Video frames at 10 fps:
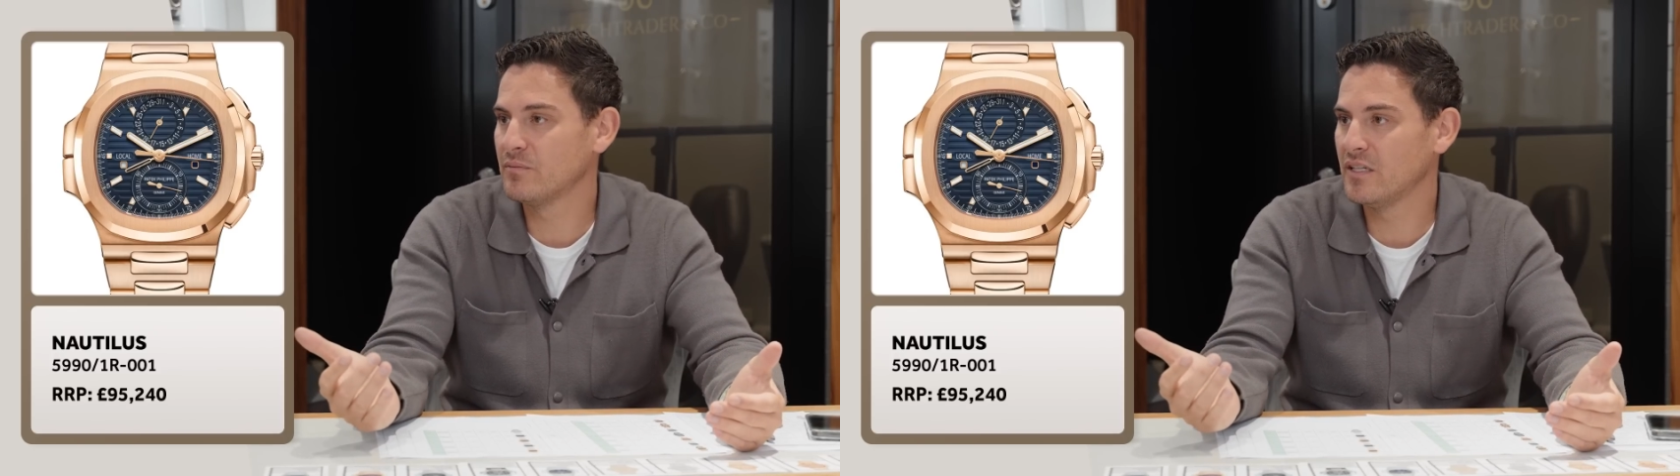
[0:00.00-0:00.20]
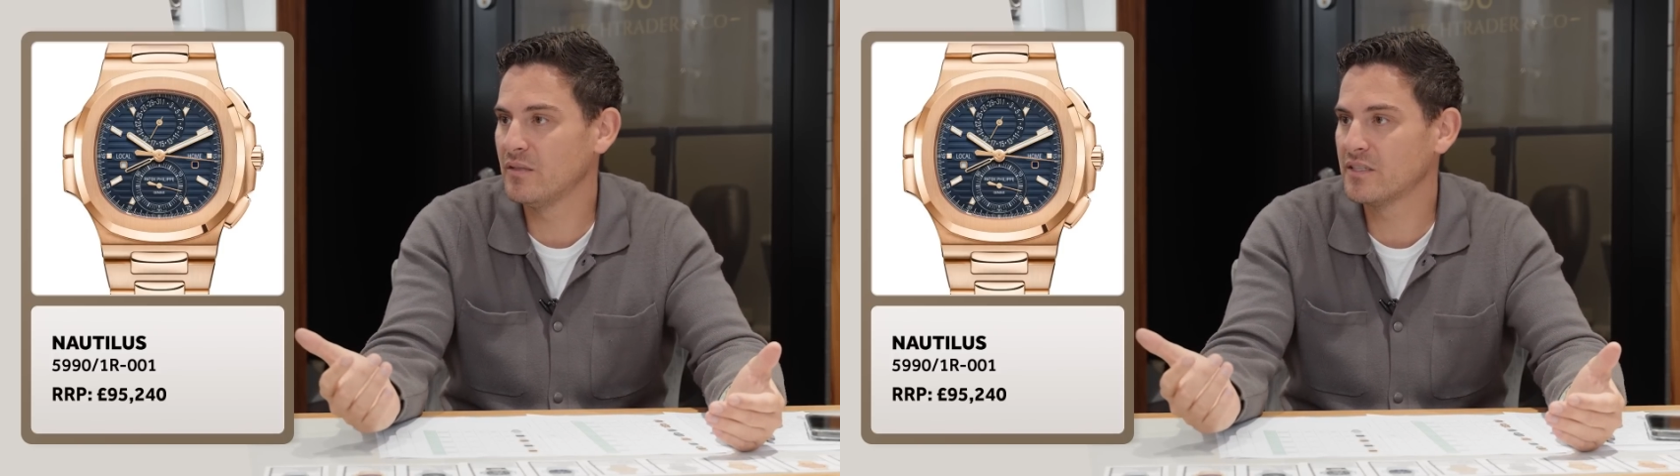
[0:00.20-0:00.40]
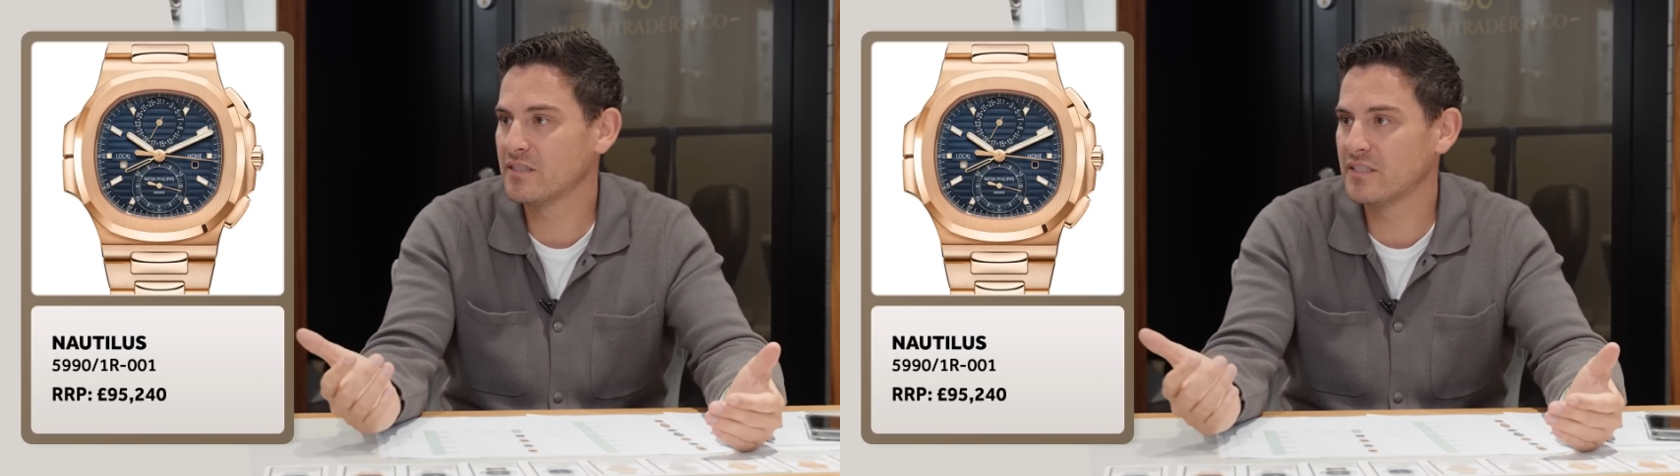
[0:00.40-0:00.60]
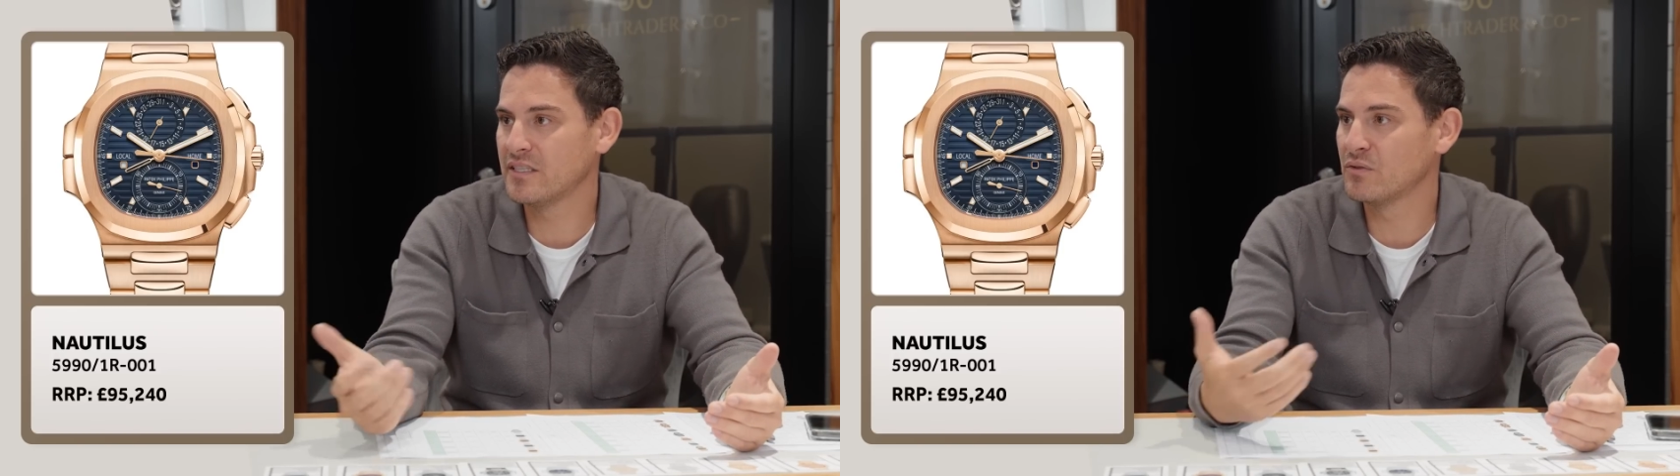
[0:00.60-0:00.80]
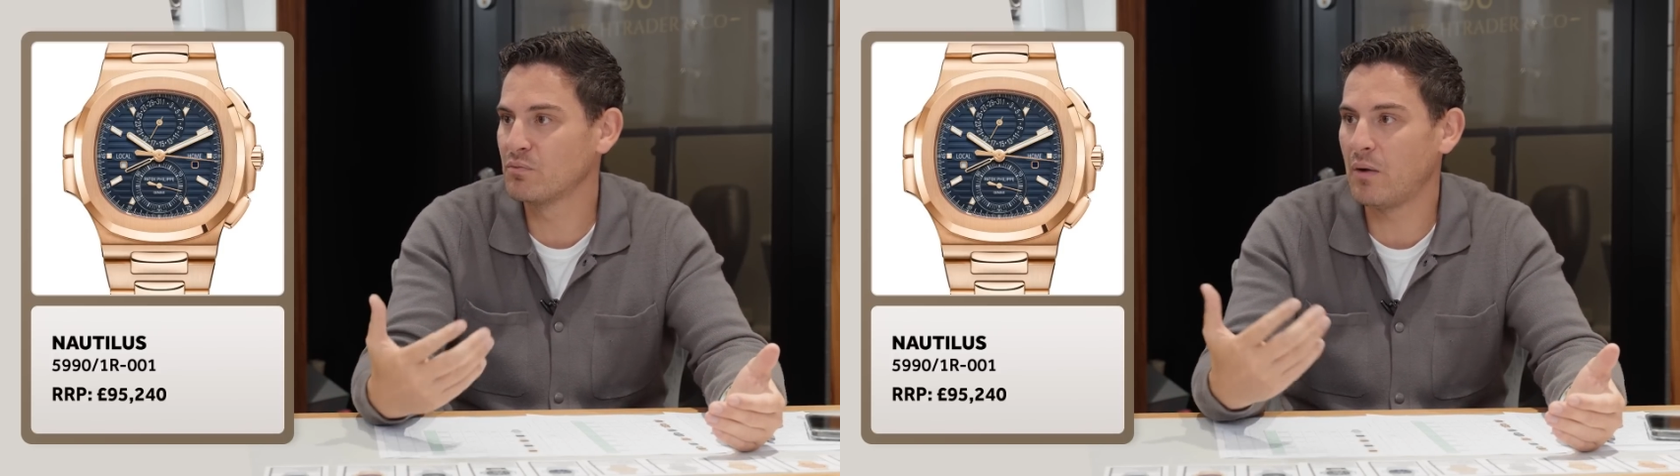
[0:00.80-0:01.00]
purposes.
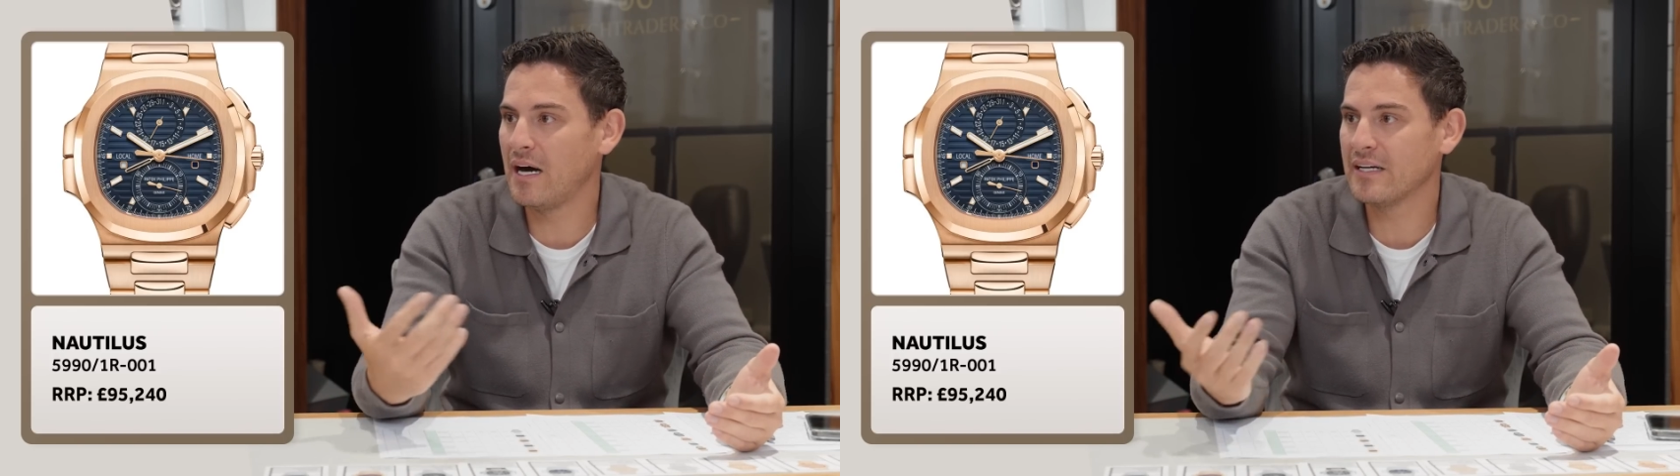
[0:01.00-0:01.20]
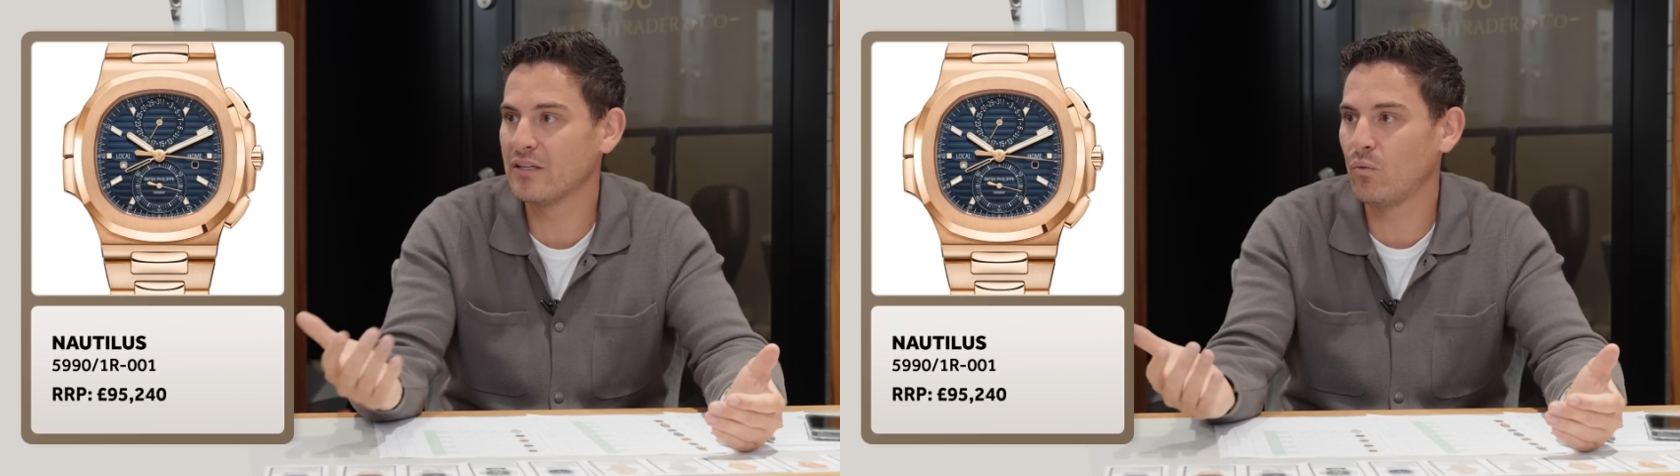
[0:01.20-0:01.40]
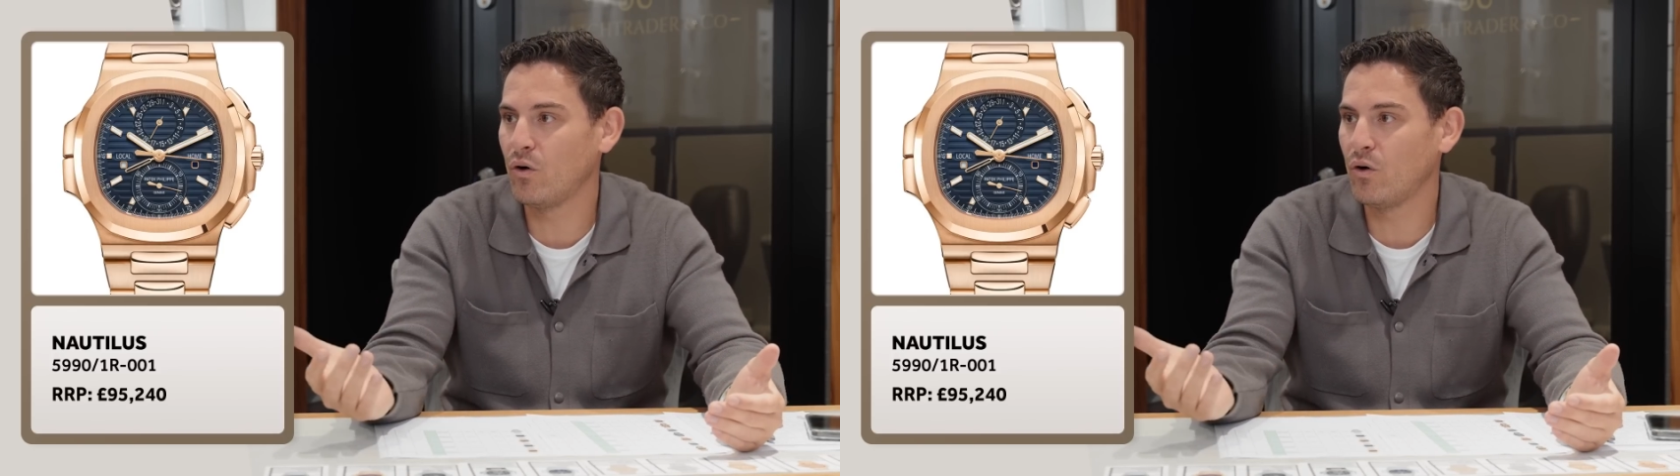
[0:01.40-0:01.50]
He was buying the